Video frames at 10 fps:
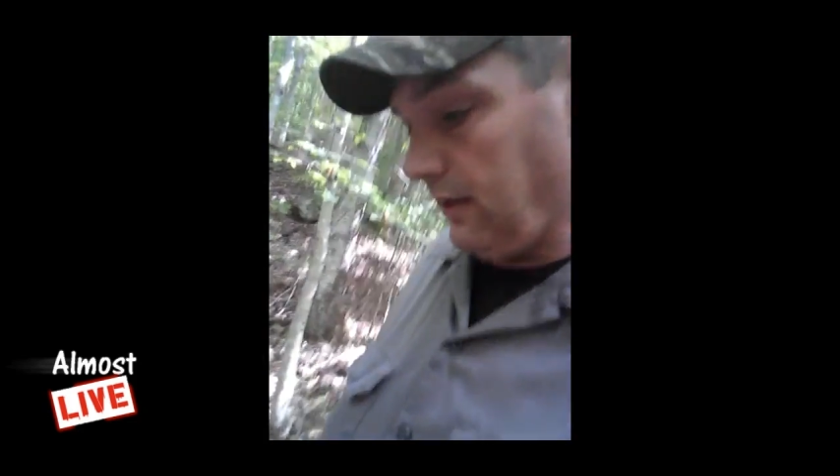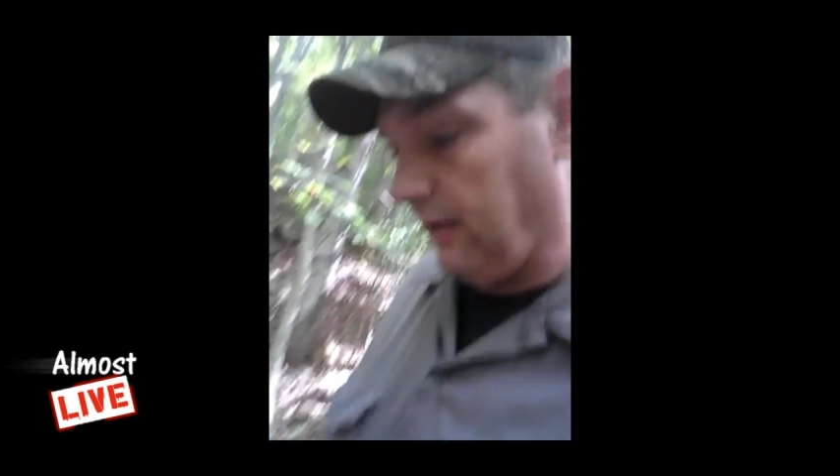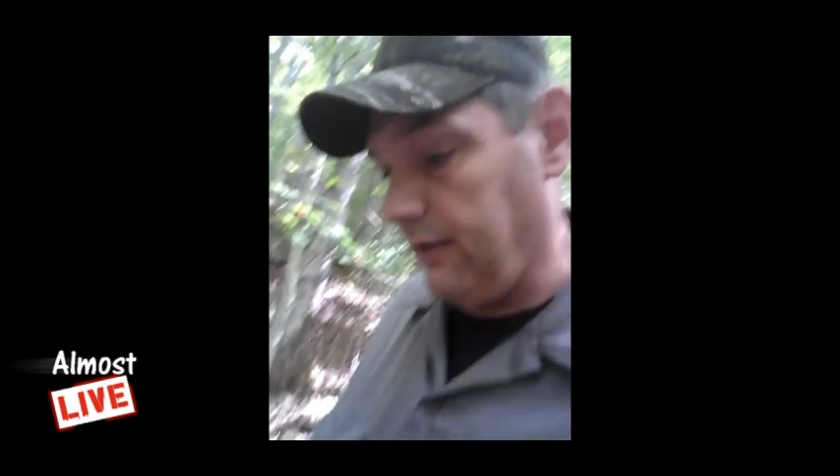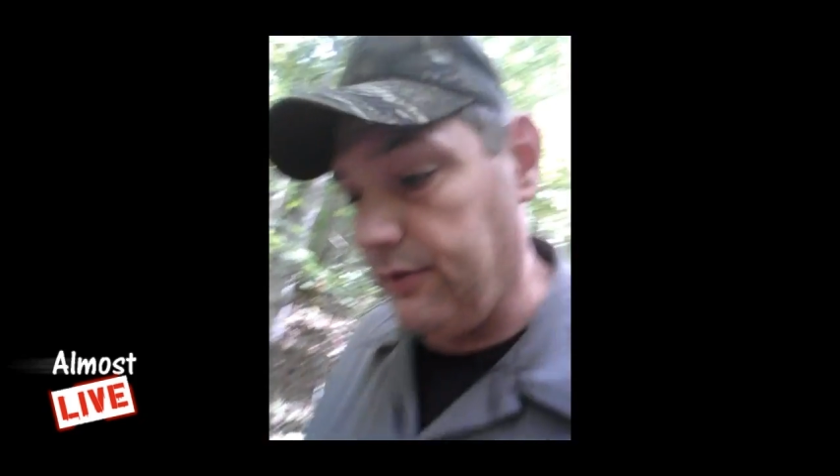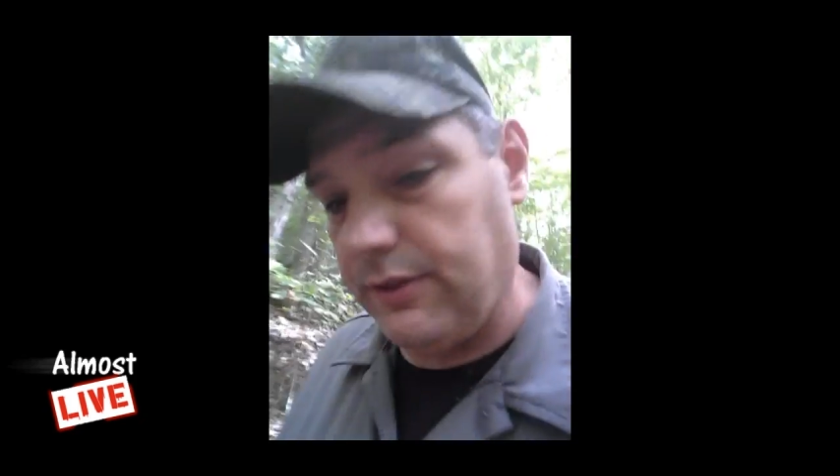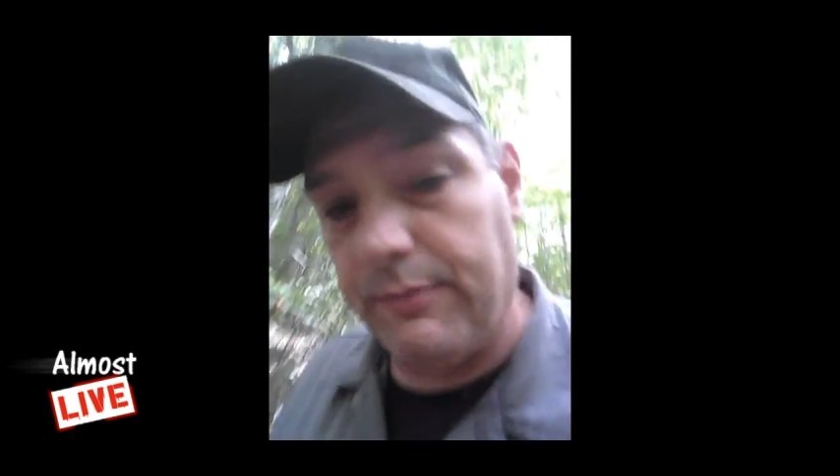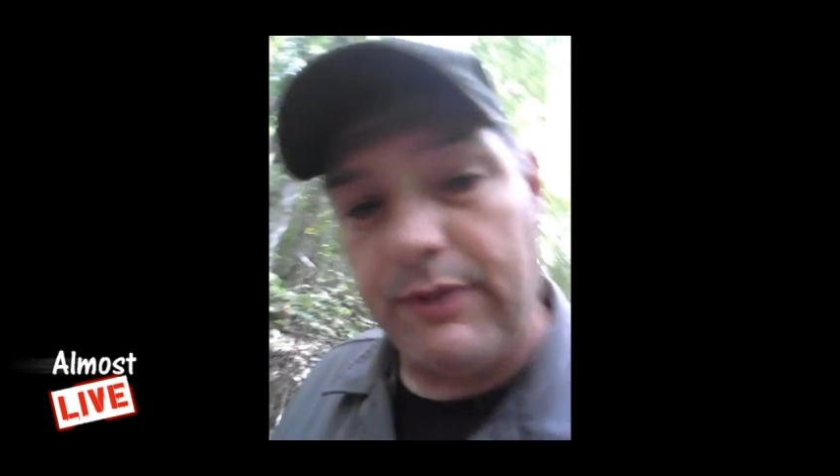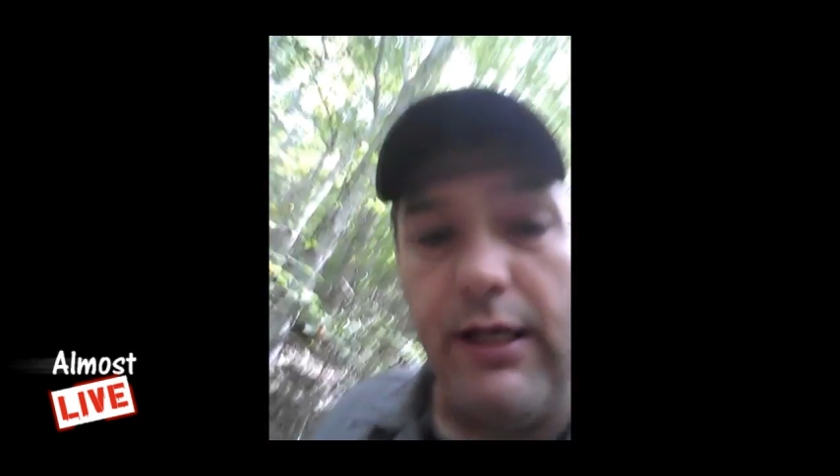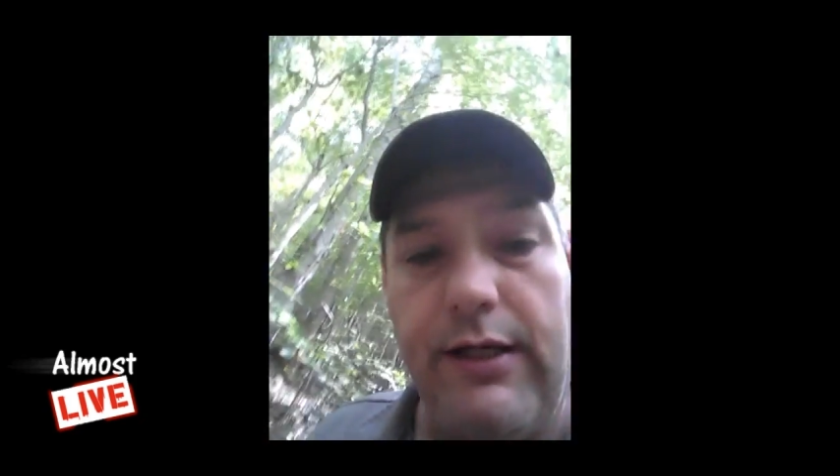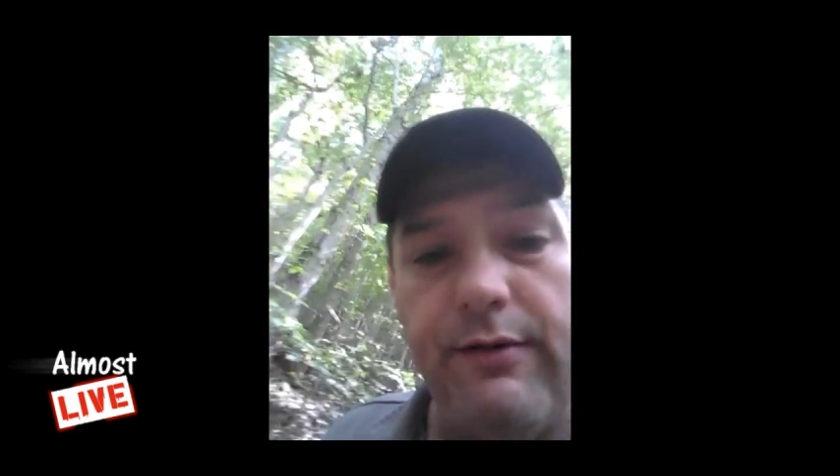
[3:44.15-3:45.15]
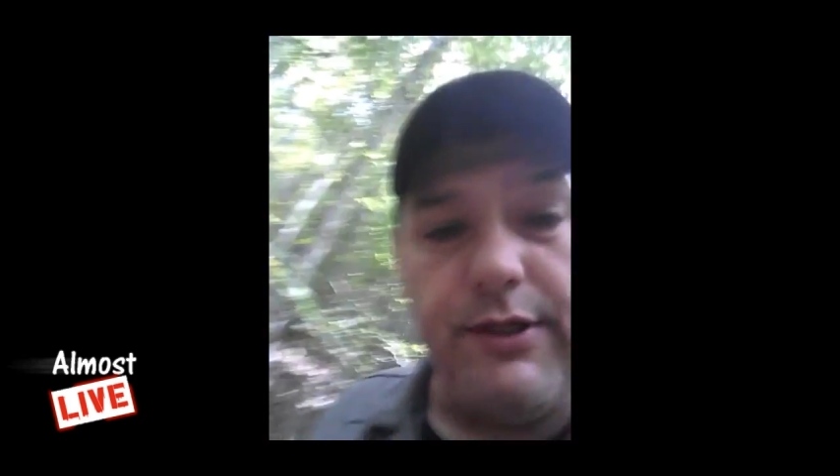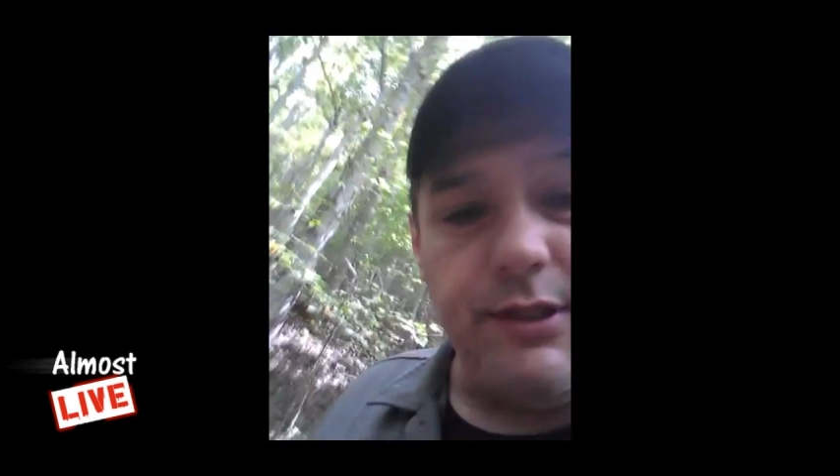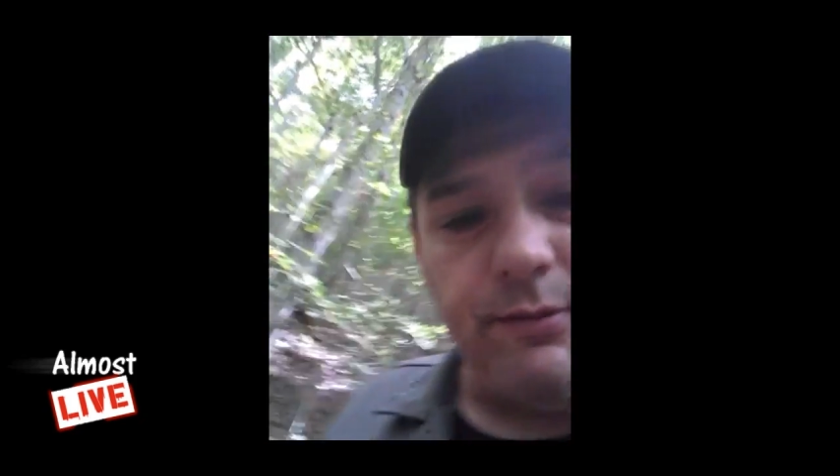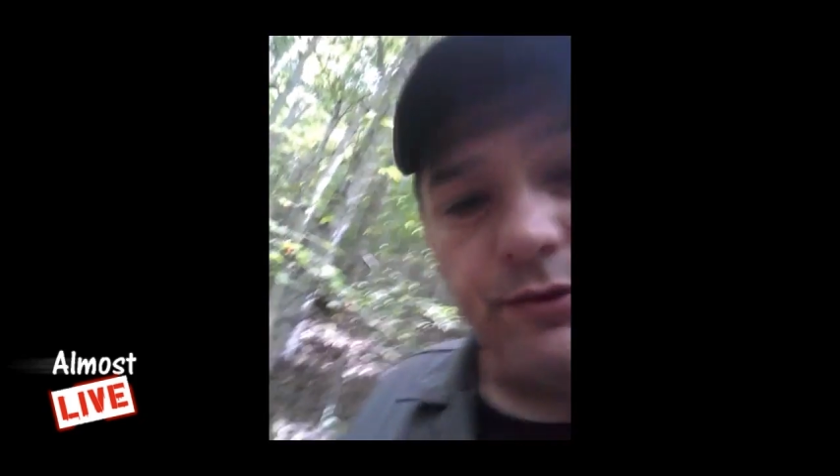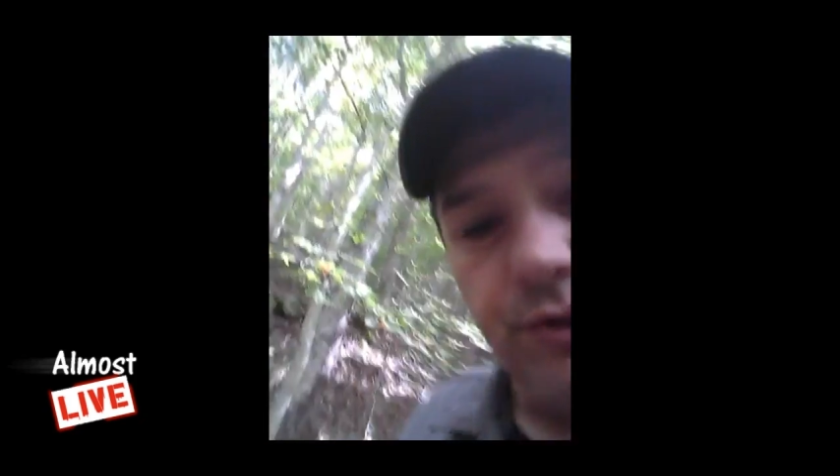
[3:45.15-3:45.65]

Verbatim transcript: Uh, here's something kind of interesting